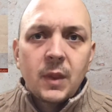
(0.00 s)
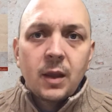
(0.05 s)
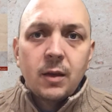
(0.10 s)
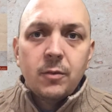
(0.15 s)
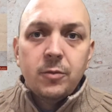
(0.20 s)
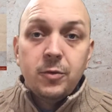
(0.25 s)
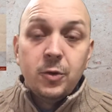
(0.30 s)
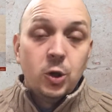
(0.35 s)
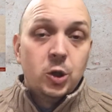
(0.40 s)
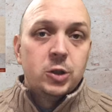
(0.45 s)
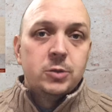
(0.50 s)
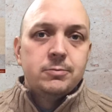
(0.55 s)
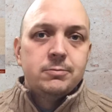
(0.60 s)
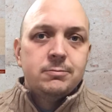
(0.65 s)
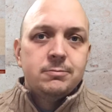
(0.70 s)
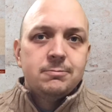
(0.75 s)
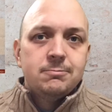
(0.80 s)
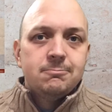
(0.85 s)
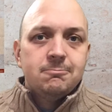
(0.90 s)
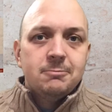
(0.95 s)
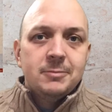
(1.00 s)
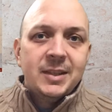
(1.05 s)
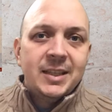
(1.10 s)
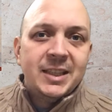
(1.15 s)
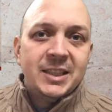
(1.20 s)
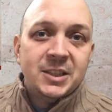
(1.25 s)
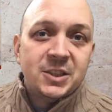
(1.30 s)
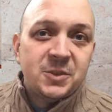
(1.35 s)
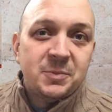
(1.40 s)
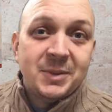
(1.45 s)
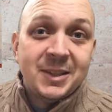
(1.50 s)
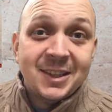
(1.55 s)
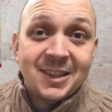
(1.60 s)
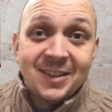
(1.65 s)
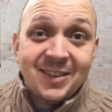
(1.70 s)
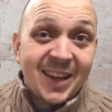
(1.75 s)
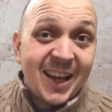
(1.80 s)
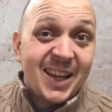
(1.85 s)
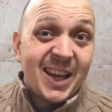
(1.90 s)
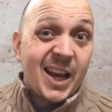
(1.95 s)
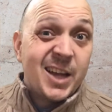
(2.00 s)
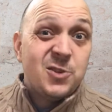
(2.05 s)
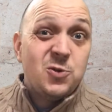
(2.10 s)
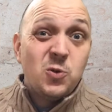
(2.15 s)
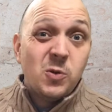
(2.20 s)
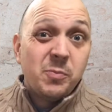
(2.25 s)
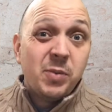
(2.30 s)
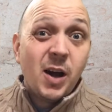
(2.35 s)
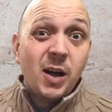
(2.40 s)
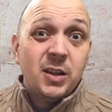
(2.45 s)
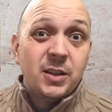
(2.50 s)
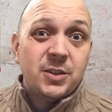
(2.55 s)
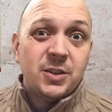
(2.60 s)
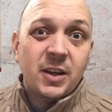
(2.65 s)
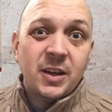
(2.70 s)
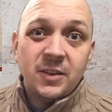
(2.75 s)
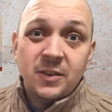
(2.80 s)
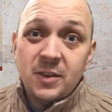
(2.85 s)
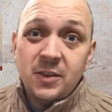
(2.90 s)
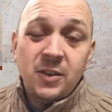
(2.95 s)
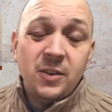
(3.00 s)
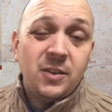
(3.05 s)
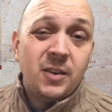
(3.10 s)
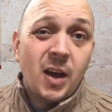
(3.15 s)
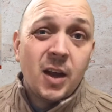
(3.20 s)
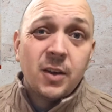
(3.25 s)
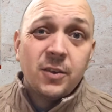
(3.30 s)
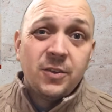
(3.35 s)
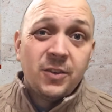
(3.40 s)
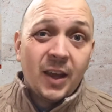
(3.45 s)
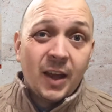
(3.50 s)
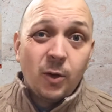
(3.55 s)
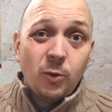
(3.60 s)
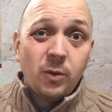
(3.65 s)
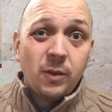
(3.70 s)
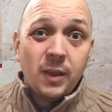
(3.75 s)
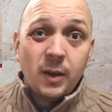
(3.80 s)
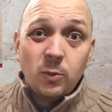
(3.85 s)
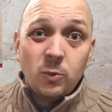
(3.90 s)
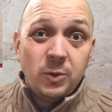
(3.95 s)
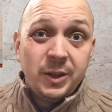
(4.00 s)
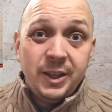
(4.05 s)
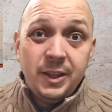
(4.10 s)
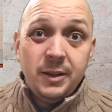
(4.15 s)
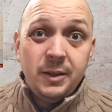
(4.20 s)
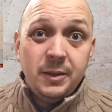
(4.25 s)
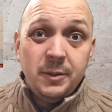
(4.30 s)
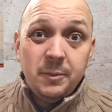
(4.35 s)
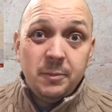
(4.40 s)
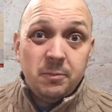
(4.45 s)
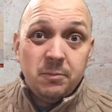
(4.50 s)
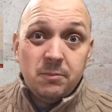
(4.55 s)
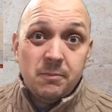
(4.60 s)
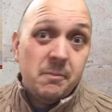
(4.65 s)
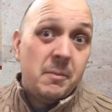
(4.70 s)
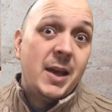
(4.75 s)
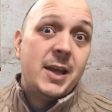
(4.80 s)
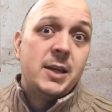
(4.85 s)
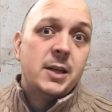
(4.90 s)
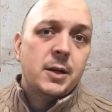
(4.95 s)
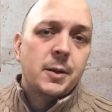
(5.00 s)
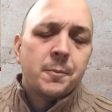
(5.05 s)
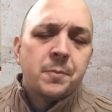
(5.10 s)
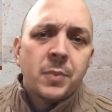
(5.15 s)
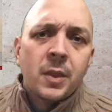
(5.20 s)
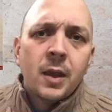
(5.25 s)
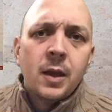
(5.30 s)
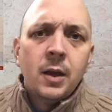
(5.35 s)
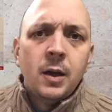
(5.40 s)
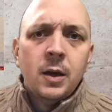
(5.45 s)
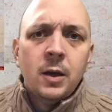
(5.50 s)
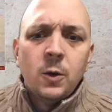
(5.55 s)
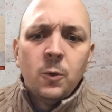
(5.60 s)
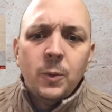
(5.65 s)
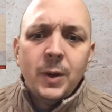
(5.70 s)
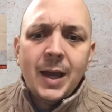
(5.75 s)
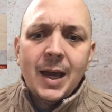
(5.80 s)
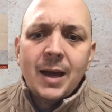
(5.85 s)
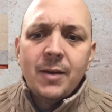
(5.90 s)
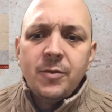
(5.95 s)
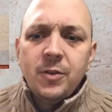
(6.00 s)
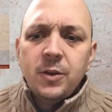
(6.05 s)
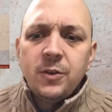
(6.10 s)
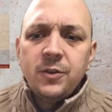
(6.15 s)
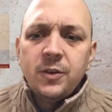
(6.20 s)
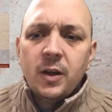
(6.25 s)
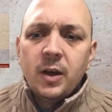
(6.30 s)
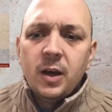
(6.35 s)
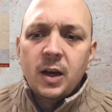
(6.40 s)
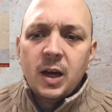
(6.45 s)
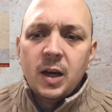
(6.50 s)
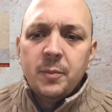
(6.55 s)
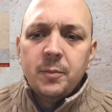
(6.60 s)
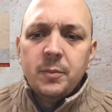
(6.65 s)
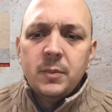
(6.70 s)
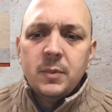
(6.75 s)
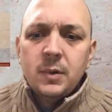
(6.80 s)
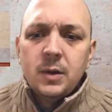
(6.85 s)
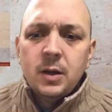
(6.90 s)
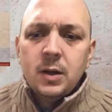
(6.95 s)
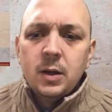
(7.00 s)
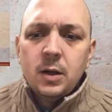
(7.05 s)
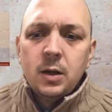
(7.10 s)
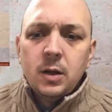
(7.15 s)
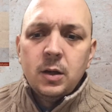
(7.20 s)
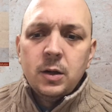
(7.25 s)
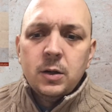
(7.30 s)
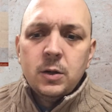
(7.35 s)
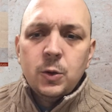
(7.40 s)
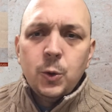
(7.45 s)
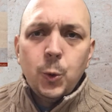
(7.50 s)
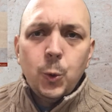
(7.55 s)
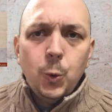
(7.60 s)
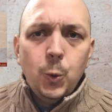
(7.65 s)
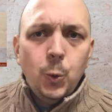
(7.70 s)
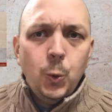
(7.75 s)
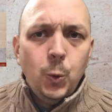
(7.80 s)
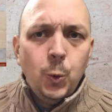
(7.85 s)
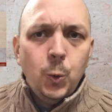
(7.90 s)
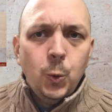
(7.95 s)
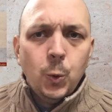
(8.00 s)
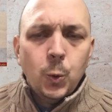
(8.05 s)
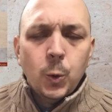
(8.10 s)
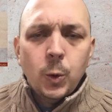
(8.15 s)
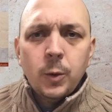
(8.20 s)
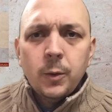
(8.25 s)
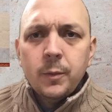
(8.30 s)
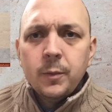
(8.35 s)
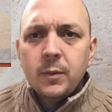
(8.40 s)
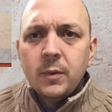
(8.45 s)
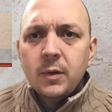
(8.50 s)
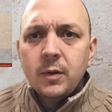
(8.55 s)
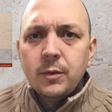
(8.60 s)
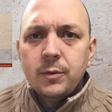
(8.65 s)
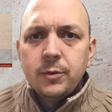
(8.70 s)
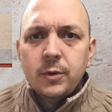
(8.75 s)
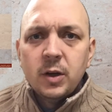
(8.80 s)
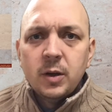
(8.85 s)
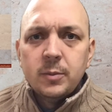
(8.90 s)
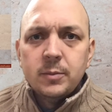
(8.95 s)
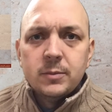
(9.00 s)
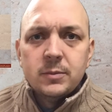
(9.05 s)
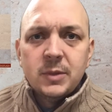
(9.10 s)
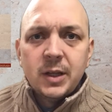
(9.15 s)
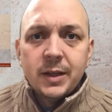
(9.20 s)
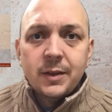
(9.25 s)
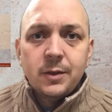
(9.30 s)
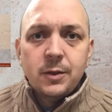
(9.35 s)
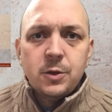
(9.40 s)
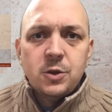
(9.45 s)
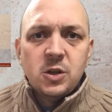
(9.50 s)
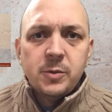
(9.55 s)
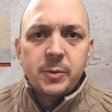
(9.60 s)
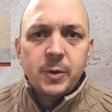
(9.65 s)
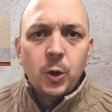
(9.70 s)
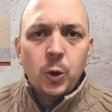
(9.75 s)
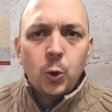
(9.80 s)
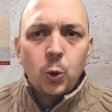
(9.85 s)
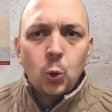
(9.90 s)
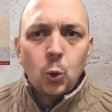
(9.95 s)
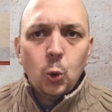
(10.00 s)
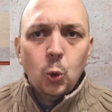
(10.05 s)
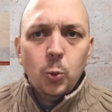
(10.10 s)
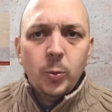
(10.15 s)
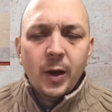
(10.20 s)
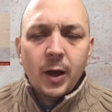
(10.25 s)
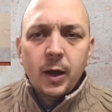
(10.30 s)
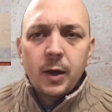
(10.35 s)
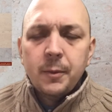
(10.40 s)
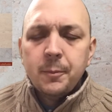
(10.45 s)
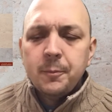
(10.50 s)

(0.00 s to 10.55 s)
For English speakers, I do apologize. This is not a sound that we make. We have this Ü from like the German über.